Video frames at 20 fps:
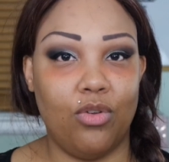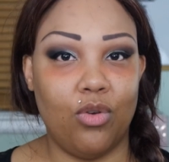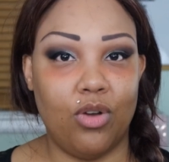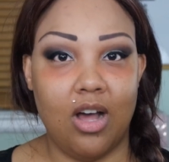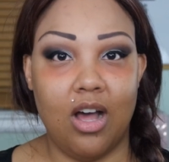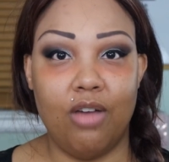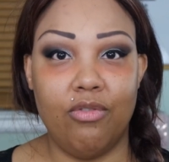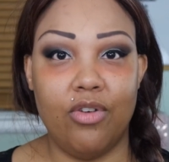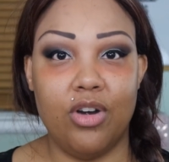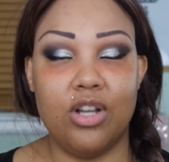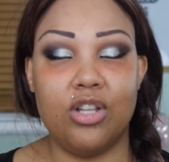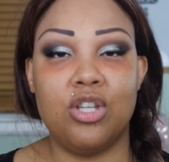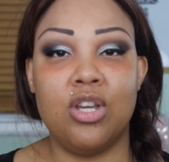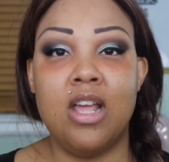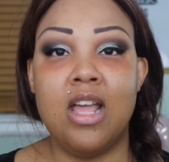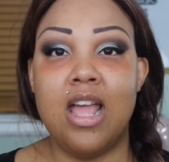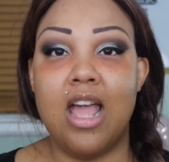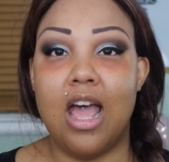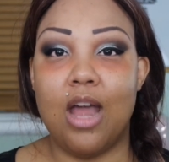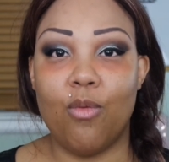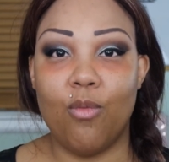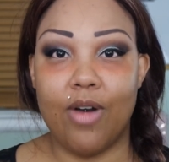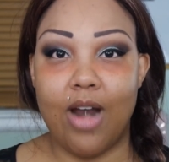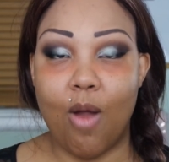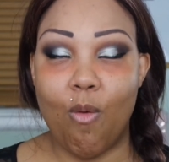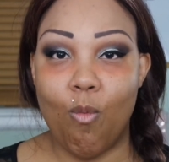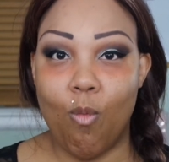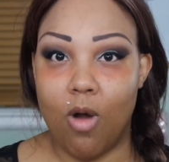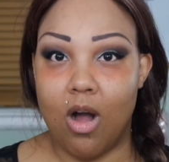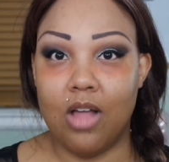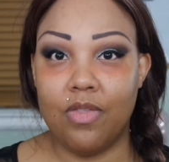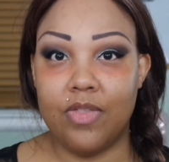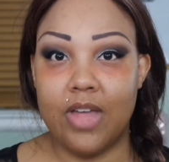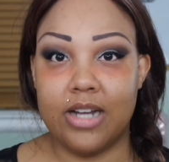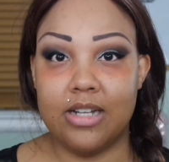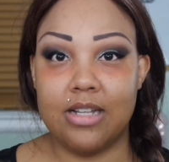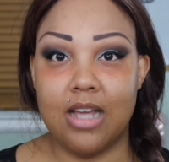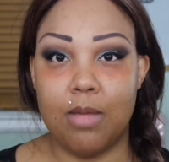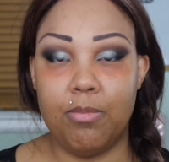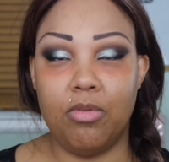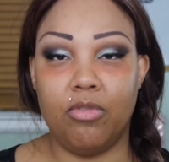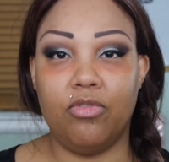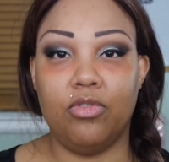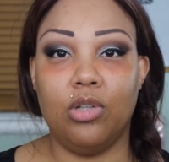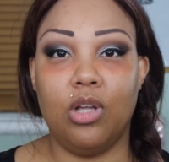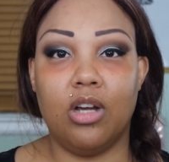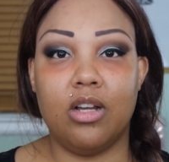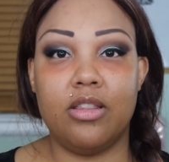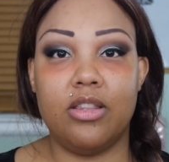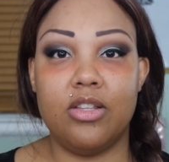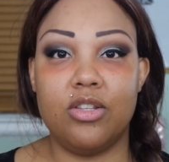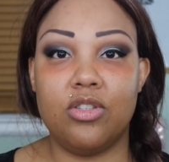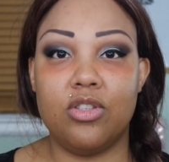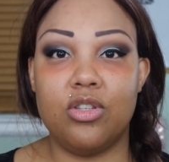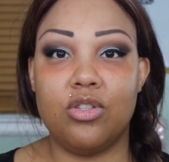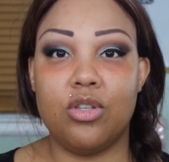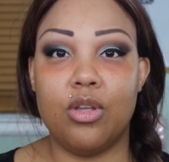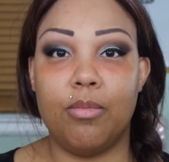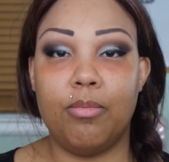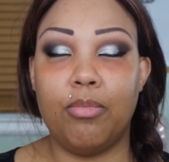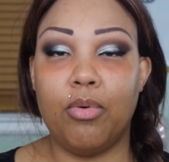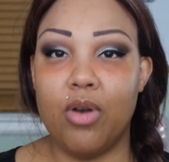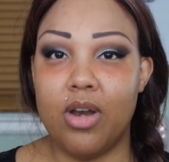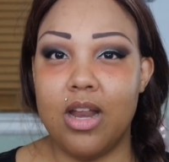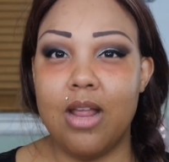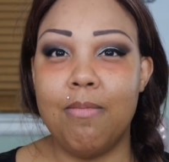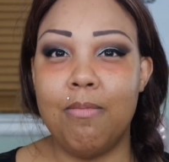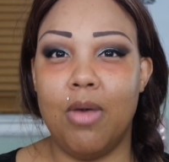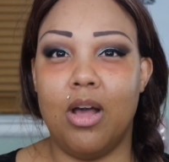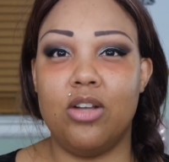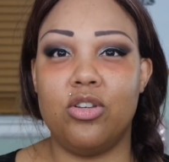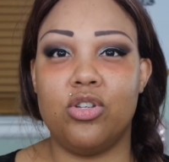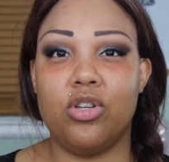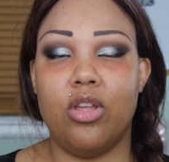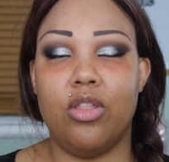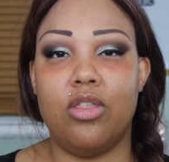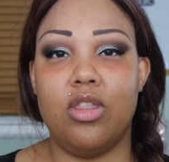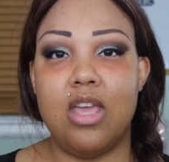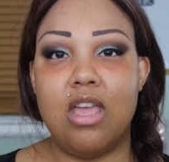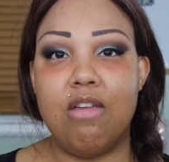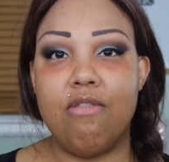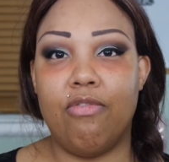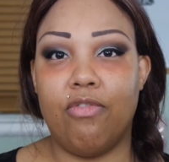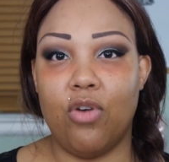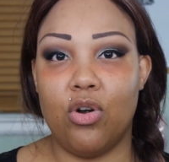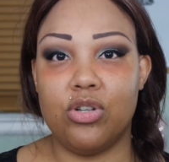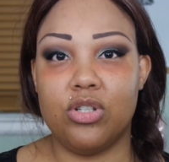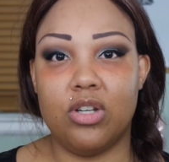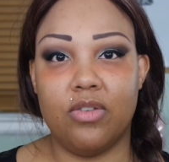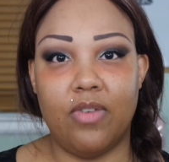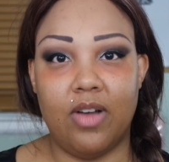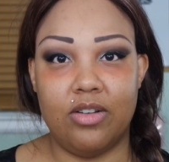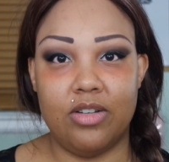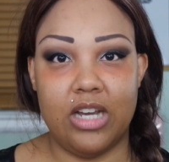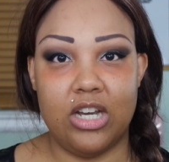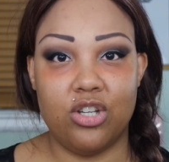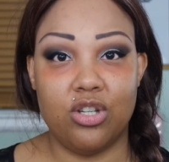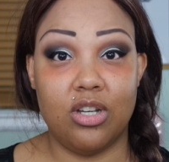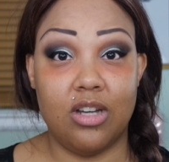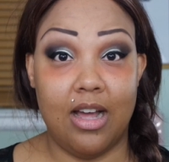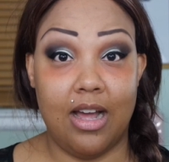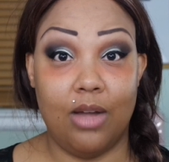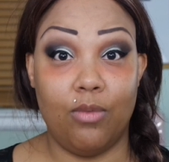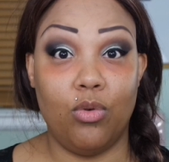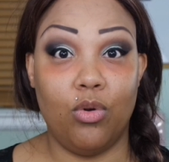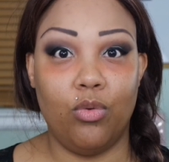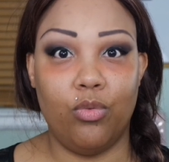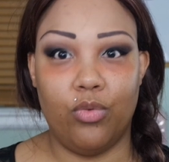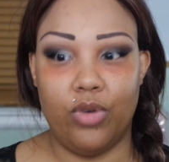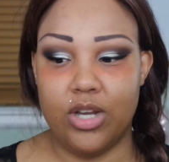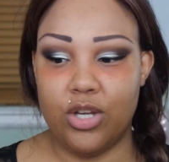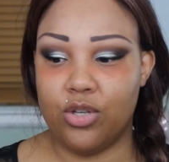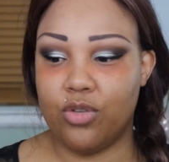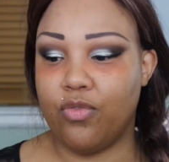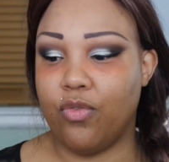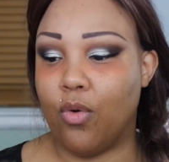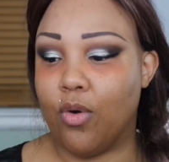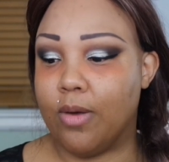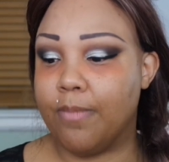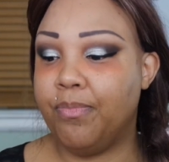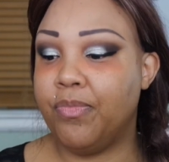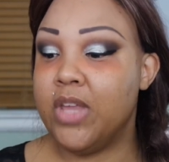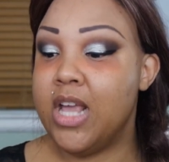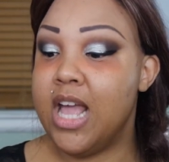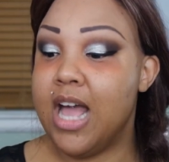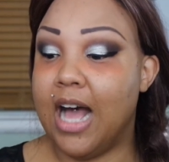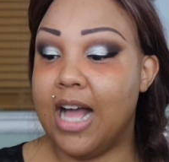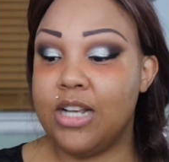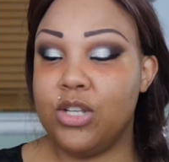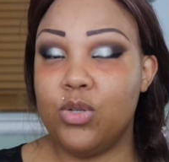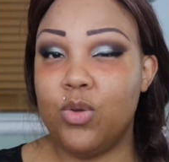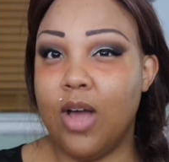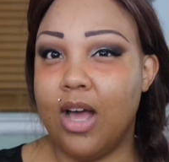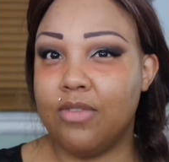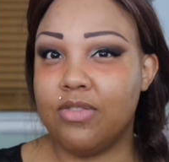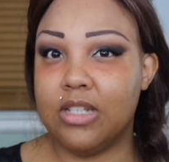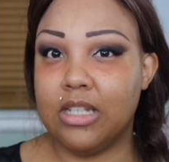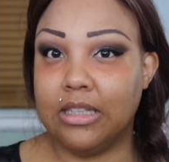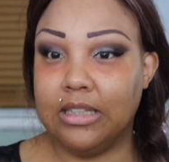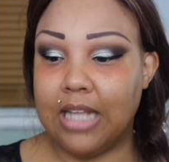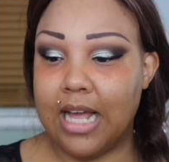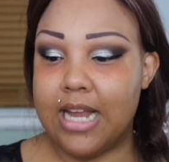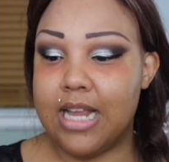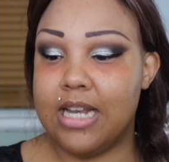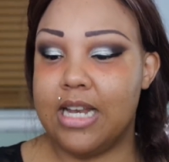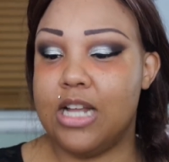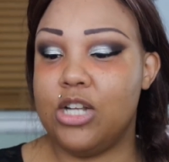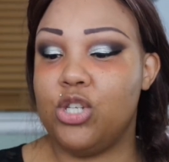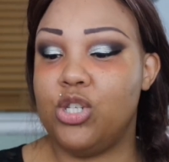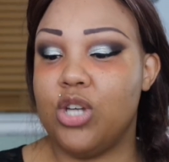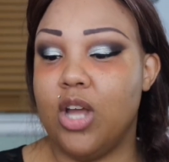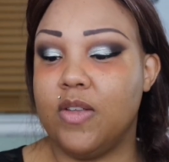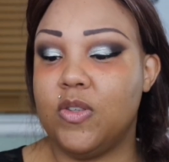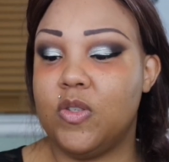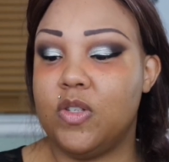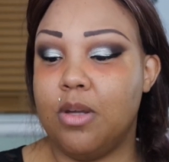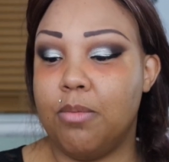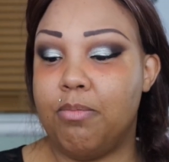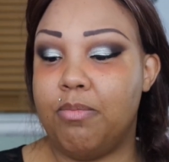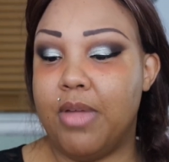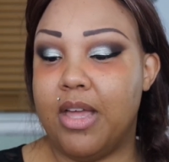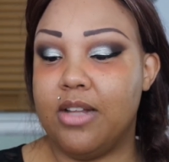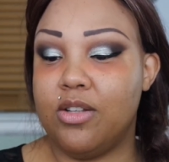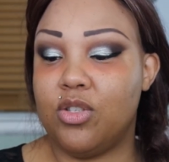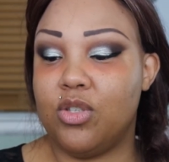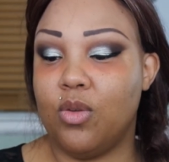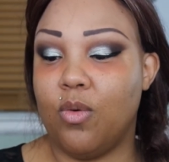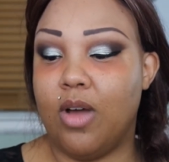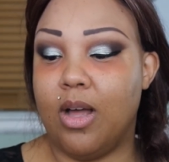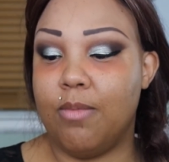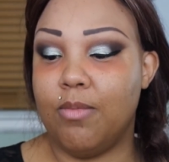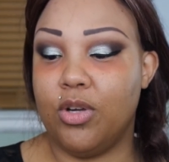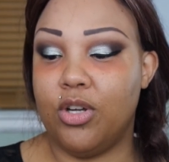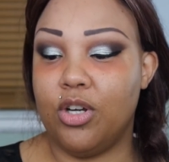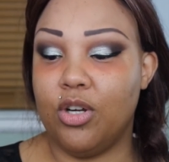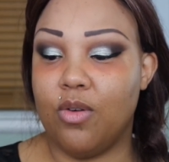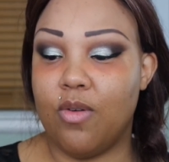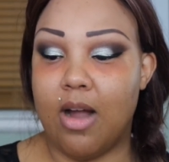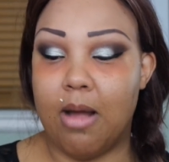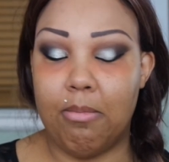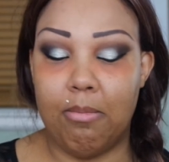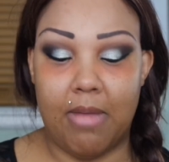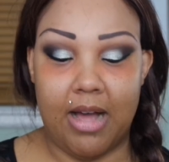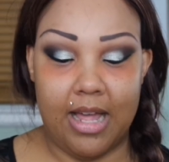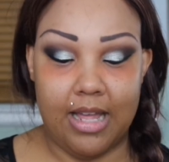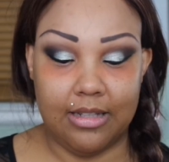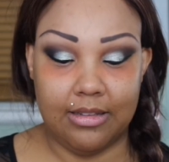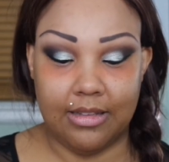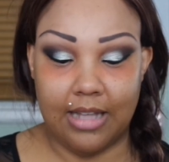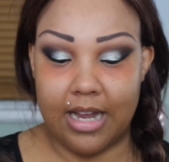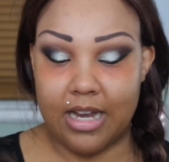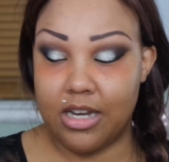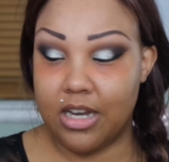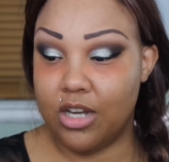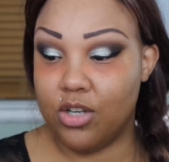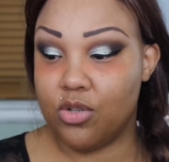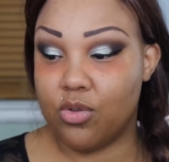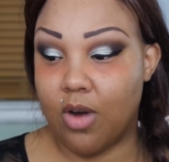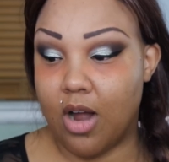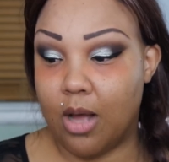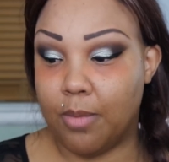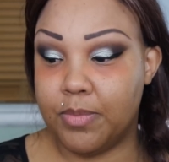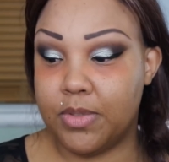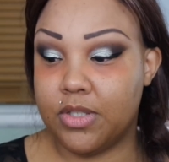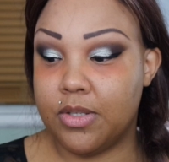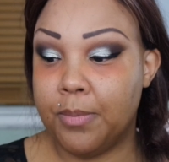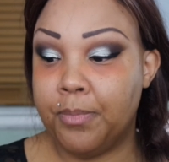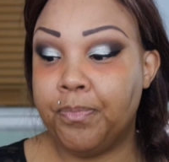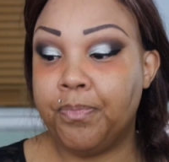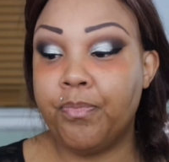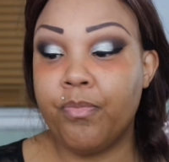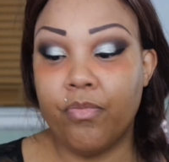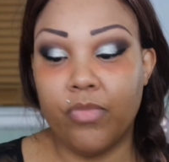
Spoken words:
full coverage, and when I want that type of look, this is pretty much the first foundation I will reach for. I do have to lighten it just a bit, so I'm going to grab my lightening drops